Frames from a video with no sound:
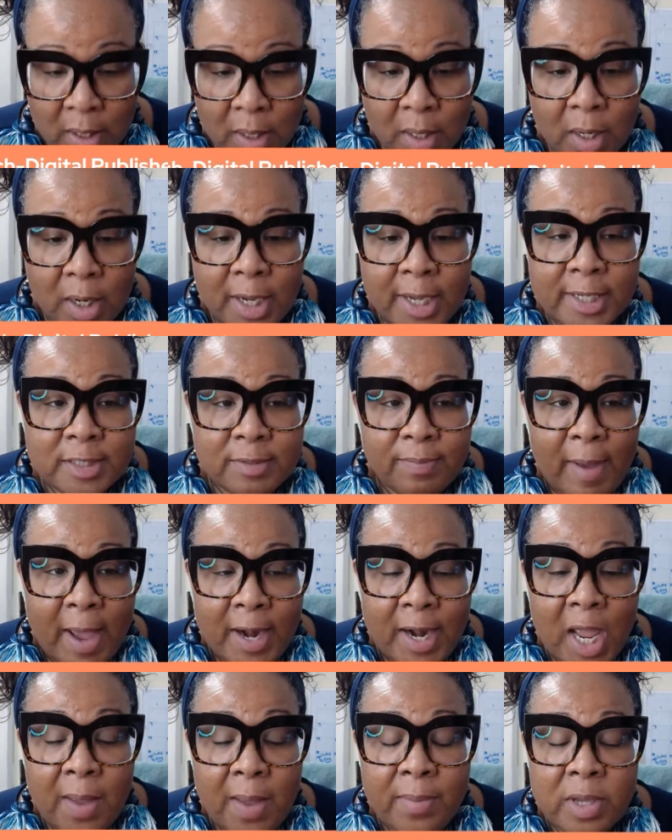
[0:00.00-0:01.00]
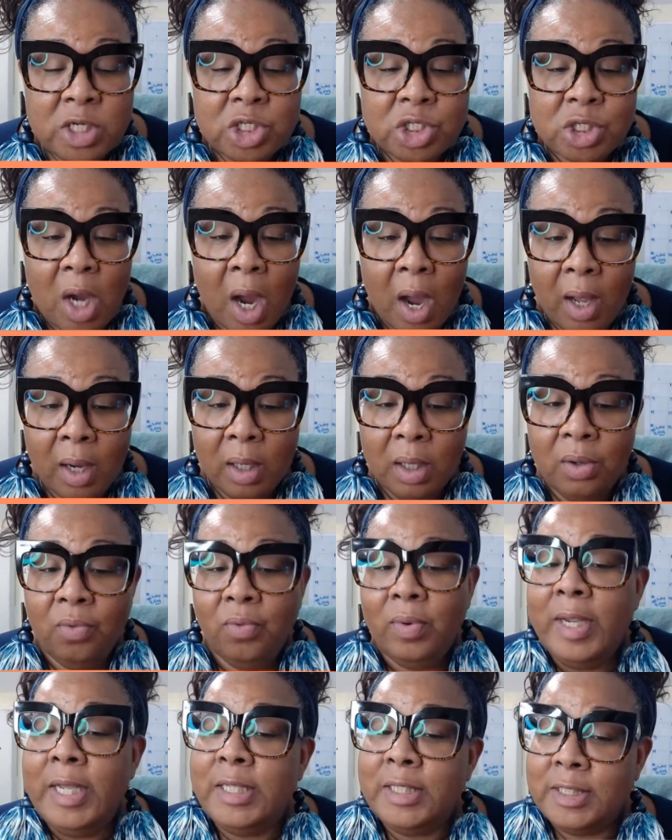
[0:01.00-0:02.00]
Because my name is
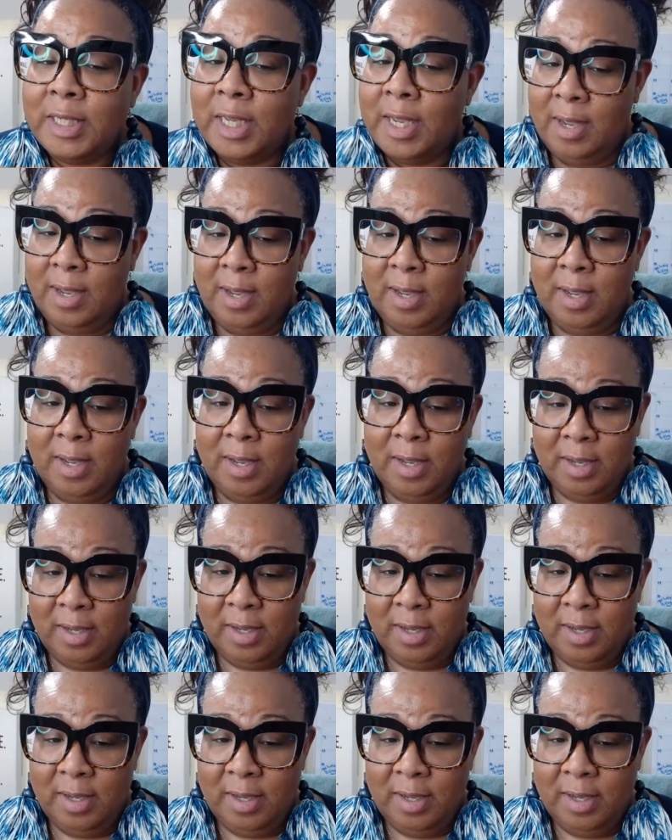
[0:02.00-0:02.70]
Sharlrita